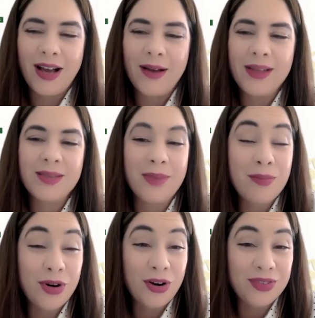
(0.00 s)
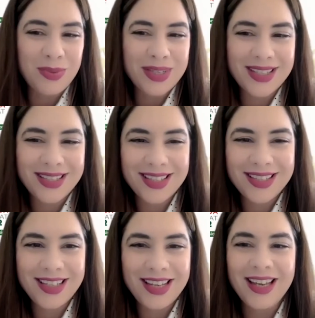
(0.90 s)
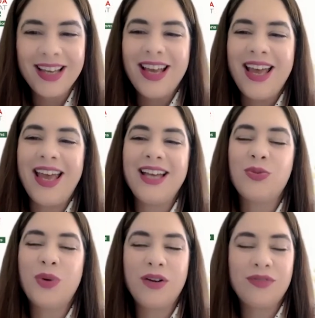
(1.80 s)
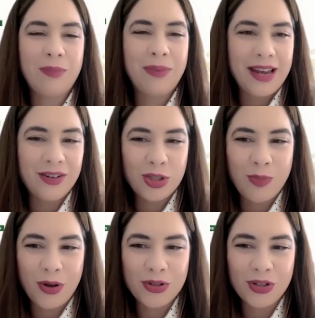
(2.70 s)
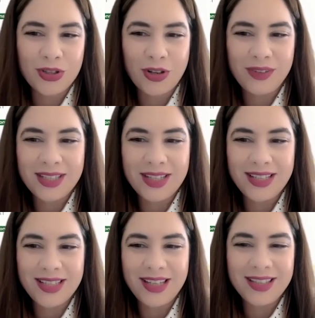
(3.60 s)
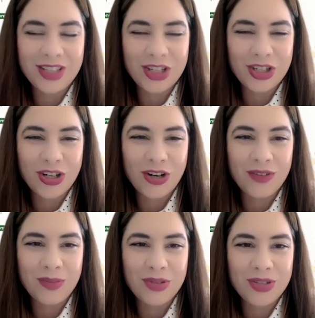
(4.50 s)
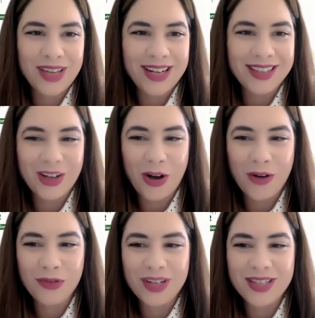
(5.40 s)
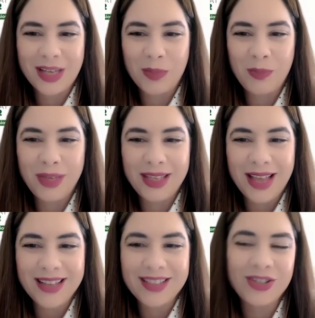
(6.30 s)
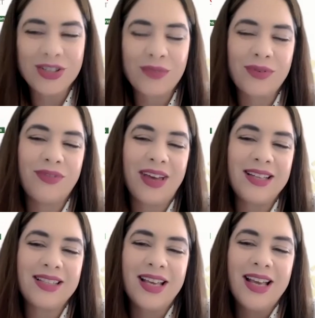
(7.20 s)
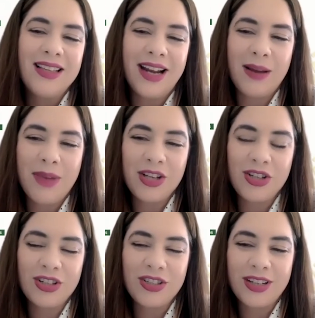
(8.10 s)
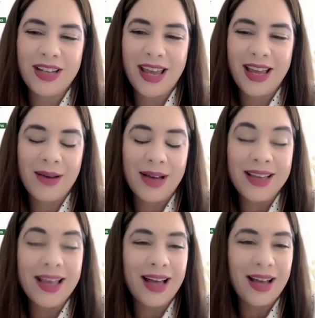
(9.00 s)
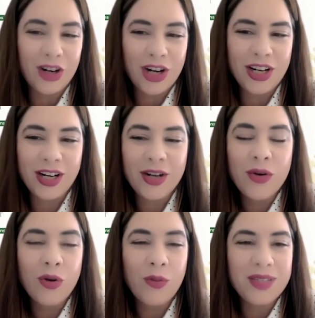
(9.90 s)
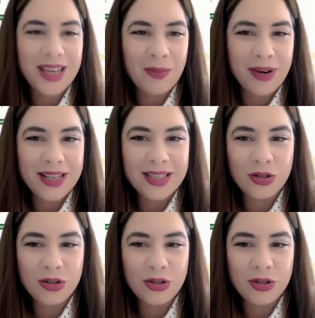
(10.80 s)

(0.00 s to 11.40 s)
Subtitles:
it's a member of the BCCC and one of the platinum sponsors of the 16th edition of the Brazil-Canada Conference at PDAC series of events that I mentioned today earlier will be taking place in